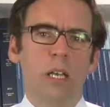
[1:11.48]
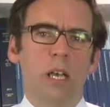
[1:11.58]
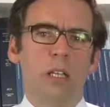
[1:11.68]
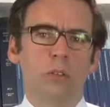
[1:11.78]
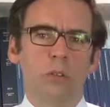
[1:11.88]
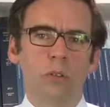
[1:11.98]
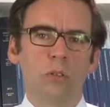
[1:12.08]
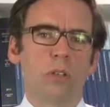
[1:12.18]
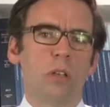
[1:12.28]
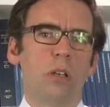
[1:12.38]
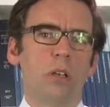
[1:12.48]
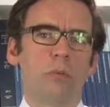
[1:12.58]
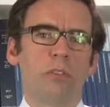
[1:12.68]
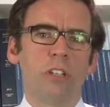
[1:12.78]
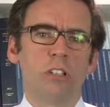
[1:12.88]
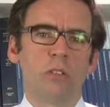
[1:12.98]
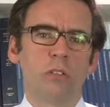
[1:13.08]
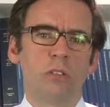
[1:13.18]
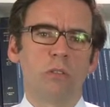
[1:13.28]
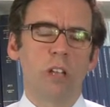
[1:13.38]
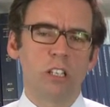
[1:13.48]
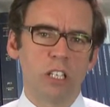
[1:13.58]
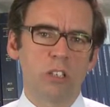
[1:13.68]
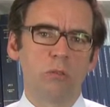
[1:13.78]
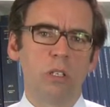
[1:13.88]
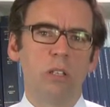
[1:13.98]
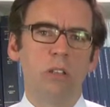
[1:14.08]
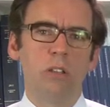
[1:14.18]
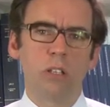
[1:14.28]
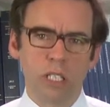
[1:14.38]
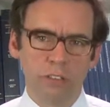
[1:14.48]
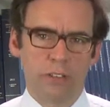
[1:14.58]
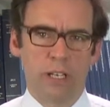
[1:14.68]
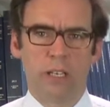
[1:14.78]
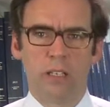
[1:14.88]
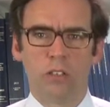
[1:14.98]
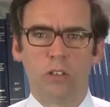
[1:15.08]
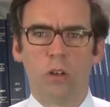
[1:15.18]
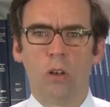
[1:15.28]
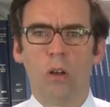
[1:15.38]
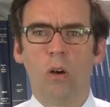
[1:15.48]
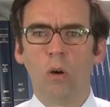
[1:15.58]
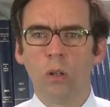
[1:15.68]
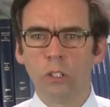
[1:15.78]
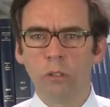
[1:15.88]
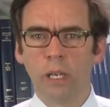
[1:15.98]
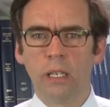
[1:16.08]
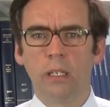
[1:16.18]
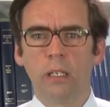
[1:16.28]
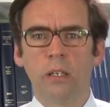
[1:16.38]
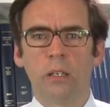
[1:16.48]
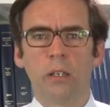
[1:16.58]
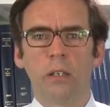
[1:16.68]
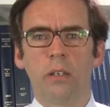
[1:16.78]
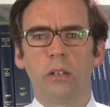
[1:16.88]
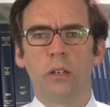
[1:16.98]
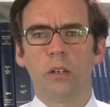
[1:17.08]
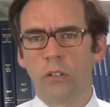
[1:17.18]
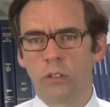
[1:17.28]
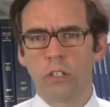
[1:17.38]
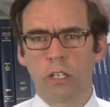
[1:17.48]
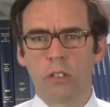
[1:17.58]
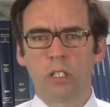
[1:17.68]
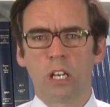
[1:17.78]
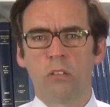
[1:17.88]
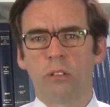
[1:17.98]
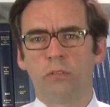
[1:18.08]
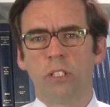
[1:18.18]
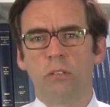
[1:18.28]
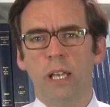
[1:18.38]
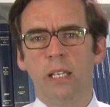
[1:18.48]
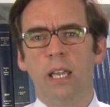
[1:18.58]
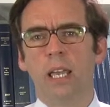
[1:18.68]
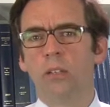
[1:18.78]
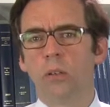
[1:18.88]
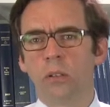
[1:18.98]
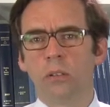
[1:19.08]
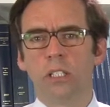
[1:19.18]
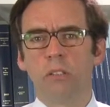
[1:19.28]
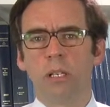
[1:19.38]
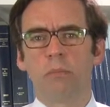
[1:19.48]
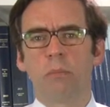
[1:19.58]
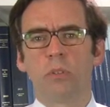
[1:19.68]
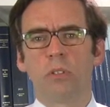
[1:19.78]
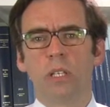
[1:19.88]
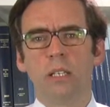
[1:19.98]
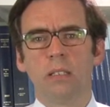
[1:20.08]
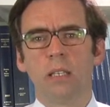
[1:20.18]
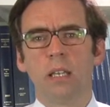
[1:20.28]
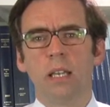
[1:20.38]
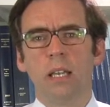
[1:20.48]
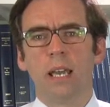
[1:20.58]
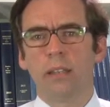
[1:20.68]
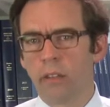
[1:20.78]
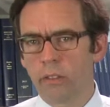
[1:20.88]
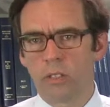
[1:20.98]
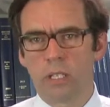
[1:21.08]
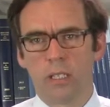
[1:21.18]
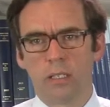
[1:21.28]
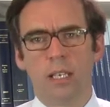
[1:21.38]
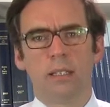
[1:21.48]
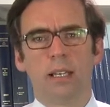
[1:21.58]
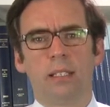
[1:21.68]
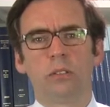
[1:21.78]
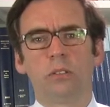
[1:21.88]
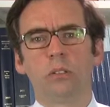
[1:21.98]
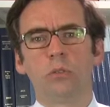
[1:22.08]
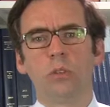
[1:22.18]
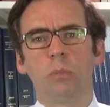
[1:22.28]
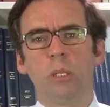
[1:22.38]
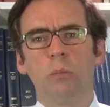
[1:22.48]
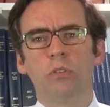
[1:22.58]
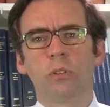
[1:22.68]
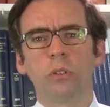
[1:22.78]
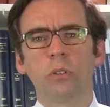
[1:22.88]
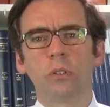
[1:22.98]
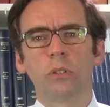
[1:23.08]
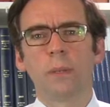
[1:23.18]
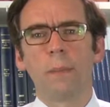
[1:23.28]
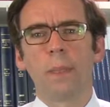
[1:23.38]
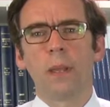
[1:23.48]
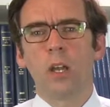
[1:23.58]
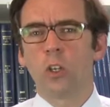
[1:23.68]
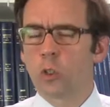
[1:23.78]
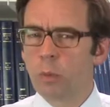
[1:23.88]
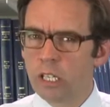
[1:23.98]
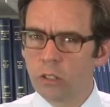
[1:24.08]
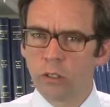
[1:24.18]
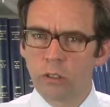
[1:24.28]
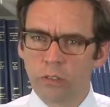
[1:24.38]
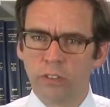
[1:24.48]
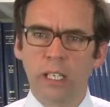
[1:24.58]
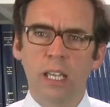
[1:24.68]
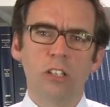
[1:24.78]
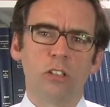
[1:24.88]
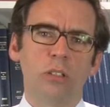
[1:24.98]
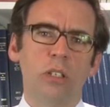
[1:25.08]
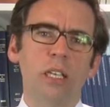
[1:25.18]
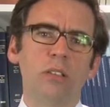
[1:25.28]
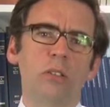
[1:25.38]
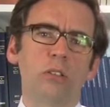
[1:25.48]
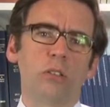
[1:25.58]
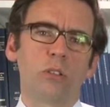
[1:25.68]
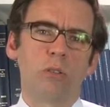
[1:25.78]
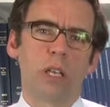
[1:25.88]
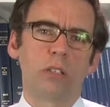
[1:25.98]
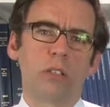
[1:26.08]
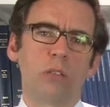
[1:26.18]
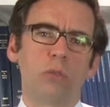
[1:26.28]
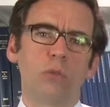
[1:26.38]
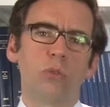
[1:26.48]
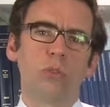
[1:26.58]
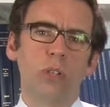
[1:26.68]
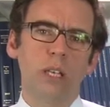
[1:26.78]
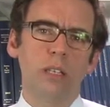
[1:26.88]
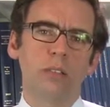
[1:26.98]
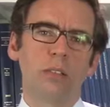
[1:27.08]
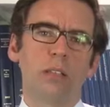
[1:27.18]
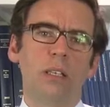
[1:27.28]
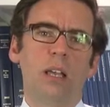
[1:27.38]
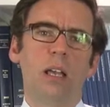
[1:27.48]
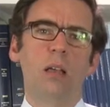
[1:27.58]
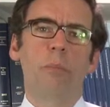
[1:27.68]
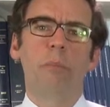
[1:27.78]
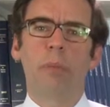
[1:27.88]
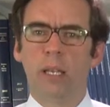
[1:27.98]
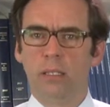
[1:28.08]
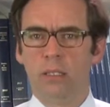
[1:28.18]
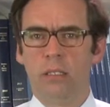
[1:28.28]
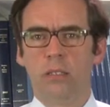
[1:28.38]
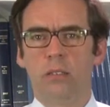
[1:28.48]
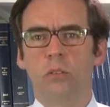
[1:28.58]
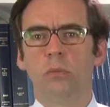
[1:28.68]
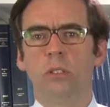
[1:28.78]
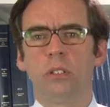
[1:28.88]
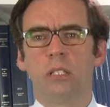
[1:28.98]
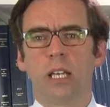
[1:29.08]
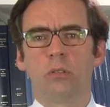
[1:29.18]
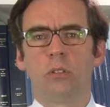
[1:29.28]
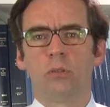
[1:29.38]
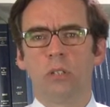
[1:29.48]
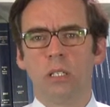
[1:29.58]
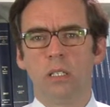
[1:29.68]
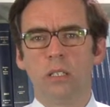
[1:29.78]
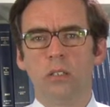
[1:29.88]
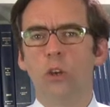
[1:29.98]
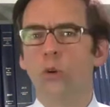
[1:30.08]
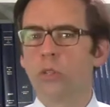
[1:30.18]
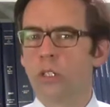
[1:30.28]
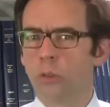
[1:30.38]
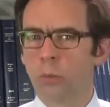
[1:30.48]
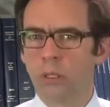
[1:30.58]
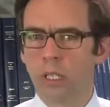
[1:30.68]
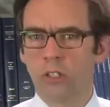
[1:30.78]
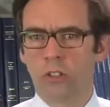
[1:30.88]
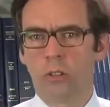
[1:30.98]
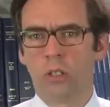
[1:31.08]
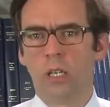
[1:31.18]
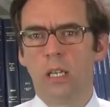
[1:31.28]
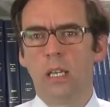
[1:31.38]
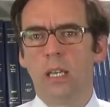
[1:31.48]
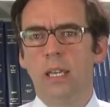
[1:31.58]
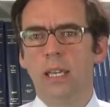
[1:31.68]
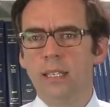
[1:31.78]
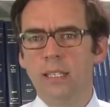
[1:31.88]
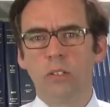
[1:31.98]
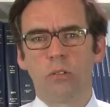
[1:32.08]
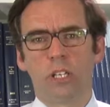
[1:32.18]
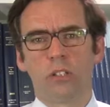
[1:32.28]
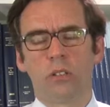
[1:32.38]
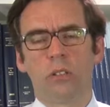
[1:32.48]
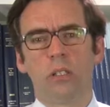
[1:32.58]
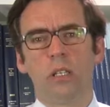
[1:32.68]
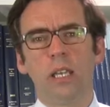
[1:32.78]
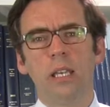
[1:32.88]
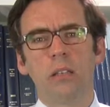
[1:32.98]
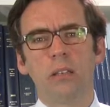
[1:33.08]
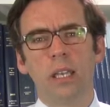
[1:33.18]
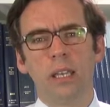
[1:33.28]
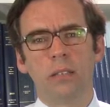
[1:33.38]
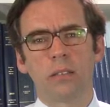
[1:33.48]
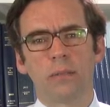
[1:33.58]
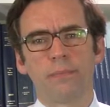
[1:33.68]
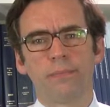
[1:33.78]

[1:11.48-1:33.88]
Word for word: under those uh, provisions, the registry notifies all UN, uh, uh, the Secretary General of the UN and all the UN member states and other states entitled to appear before the court. A special notification is also addressed to states that are parties to multilateral treaties whose interpretation is in question in the case.